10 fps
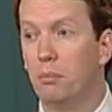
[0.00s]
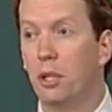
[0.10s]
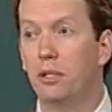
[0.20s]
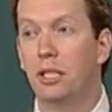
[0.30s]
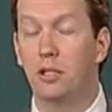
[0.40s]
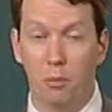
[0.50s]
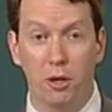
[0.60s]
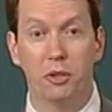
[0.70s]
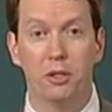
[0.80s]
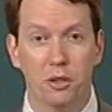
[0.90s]
because he's
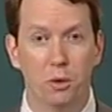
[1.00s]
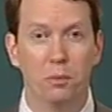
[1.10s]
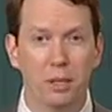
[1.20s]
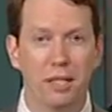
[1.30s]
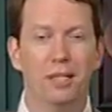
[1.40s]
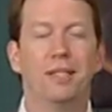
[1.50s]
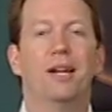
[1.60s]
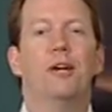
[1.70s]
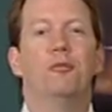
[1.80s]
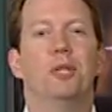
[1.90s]
smarter than you or me,
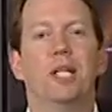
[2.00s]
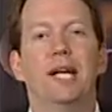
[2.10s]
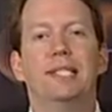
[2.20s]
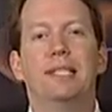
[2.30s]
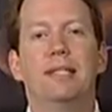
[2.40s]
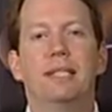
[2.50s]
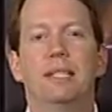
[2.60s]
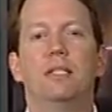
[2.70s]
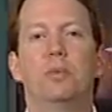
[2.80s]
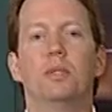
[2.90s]
realized that this